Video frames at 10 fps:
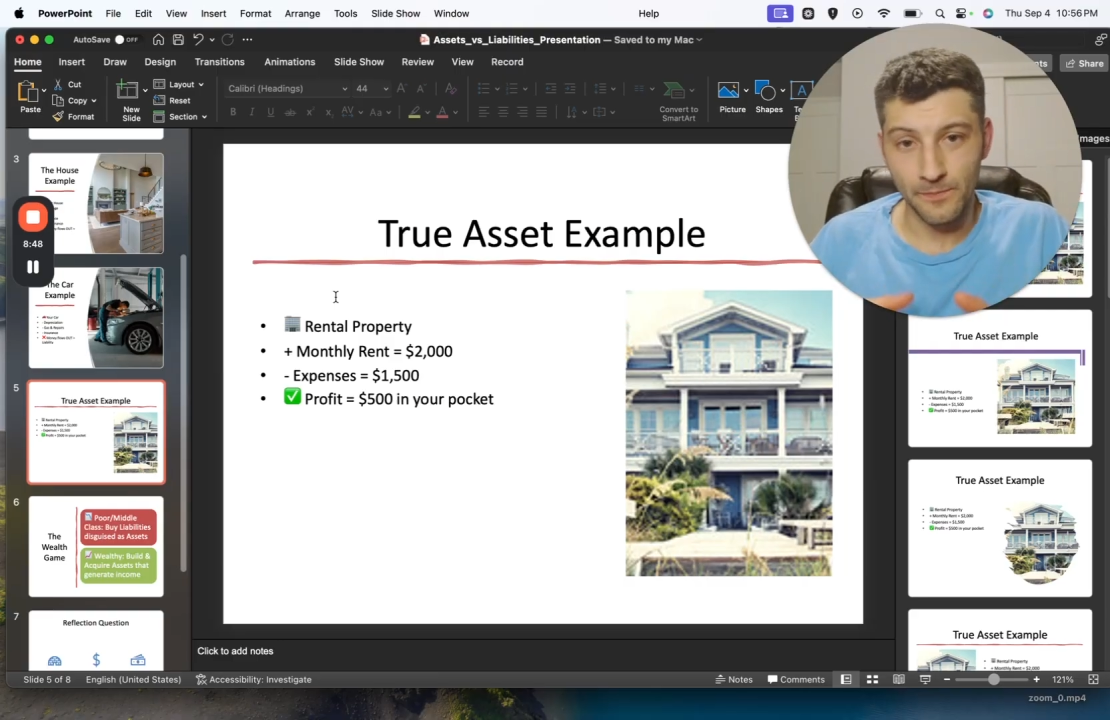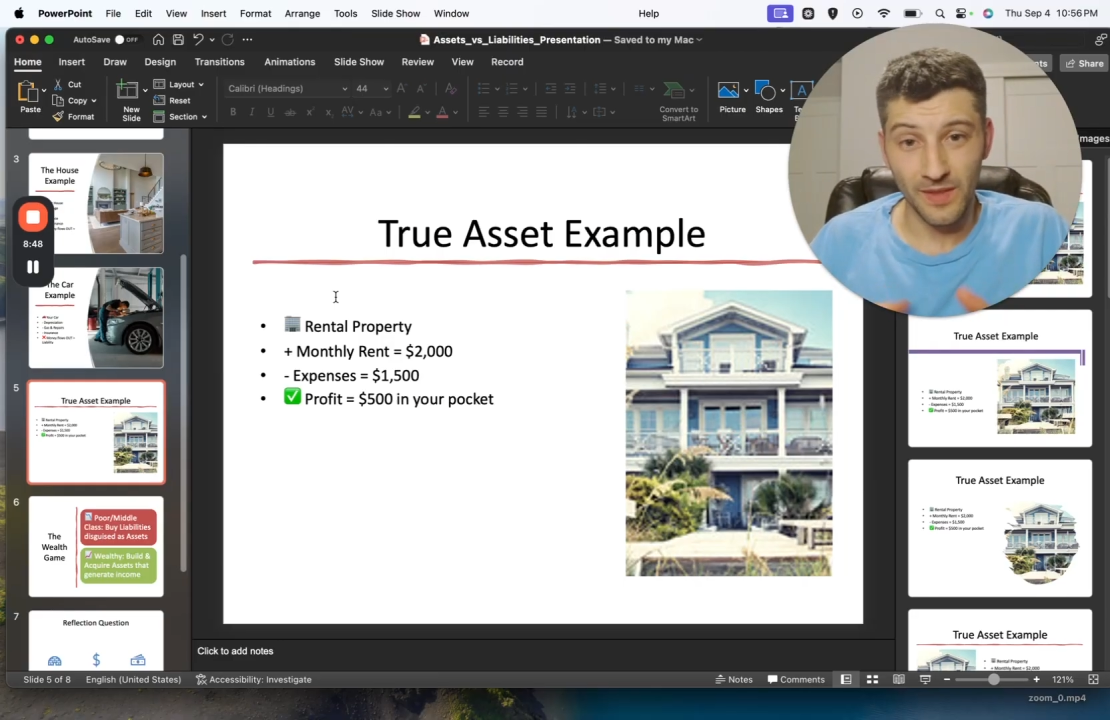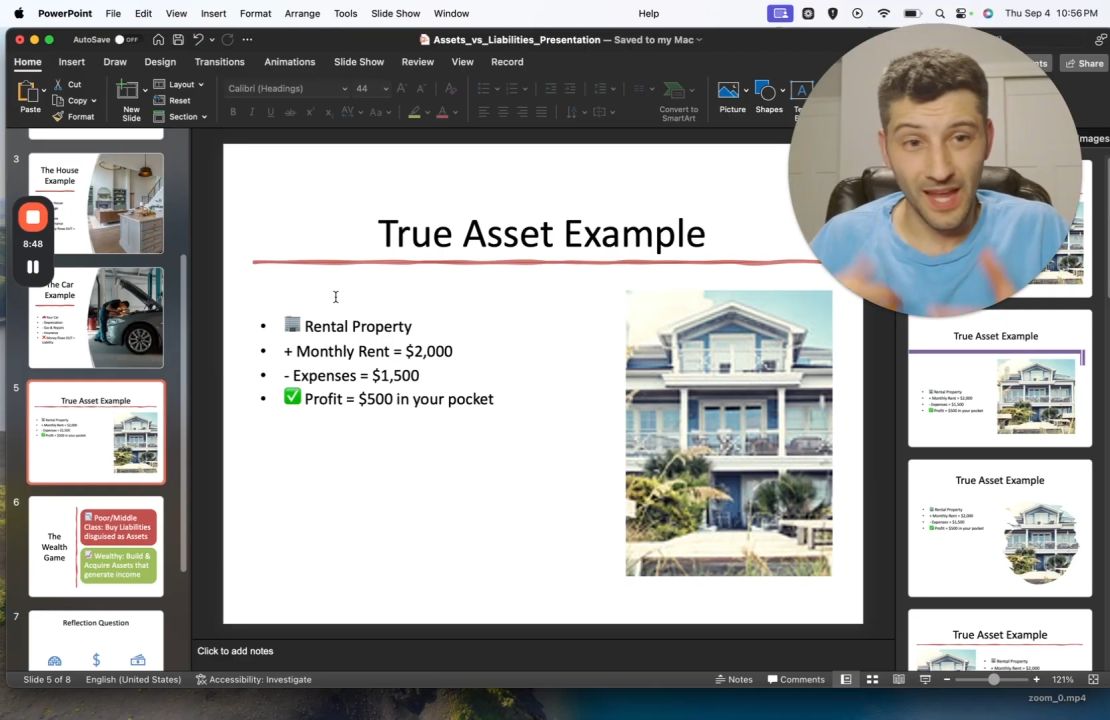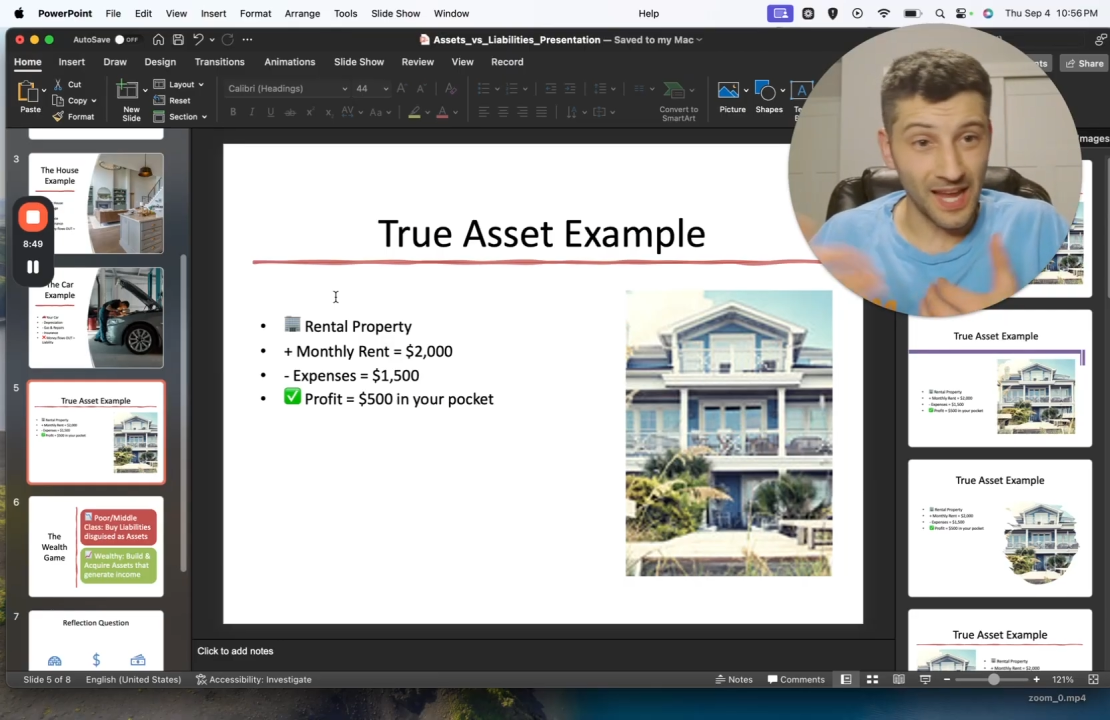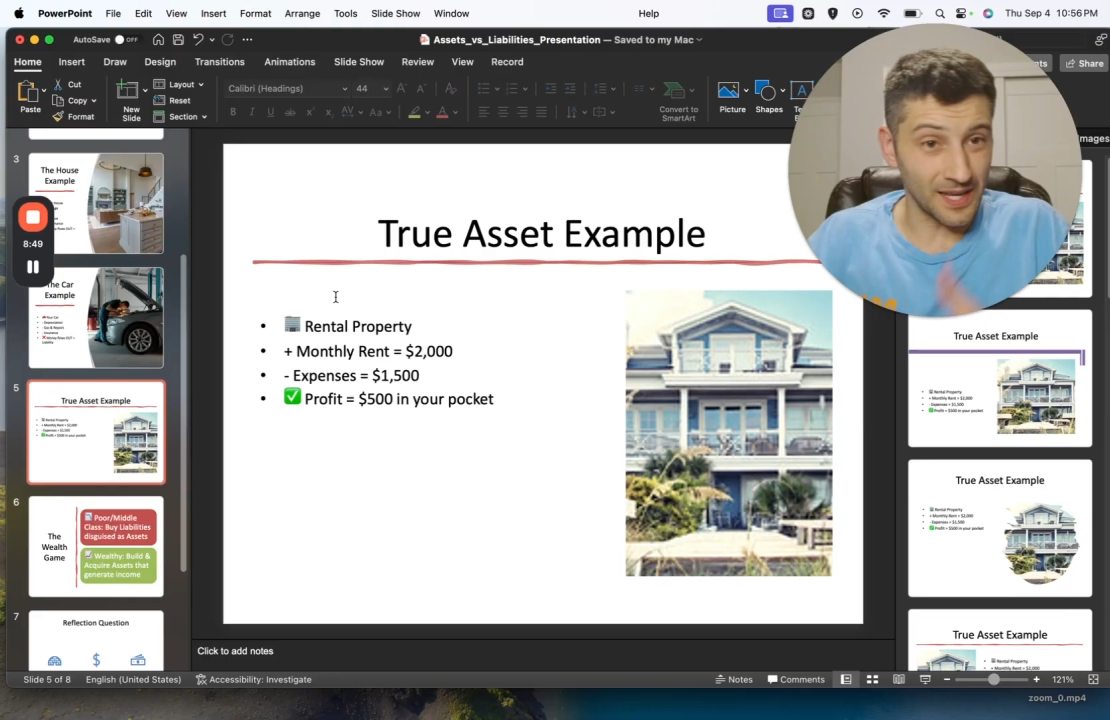
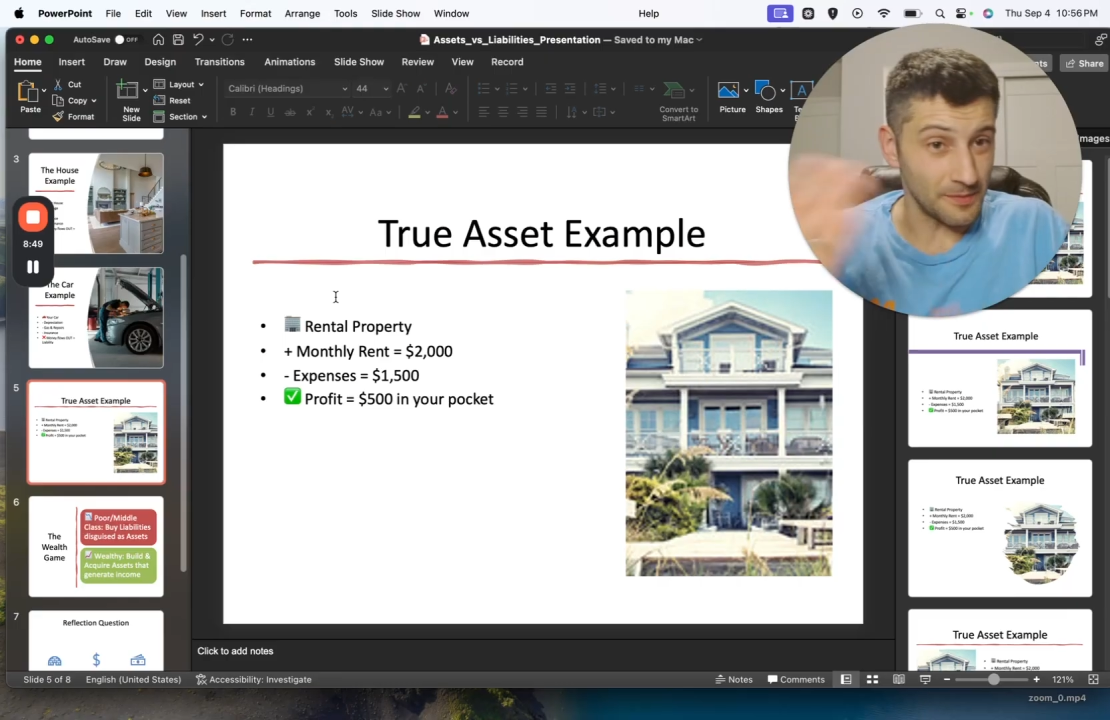and